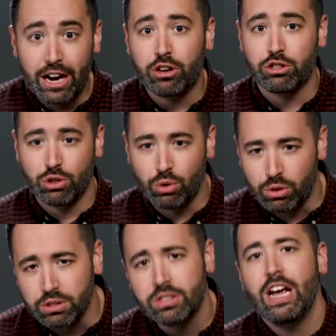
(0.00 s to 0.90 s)
our
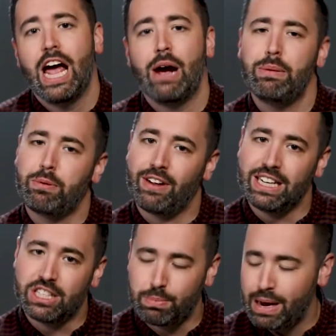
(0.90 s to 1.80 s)
souls and we
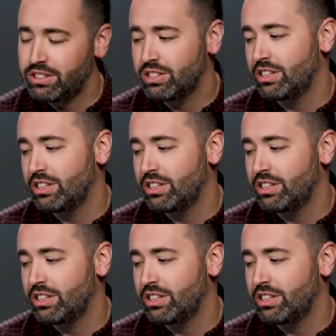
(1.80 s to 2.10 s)
provide spaces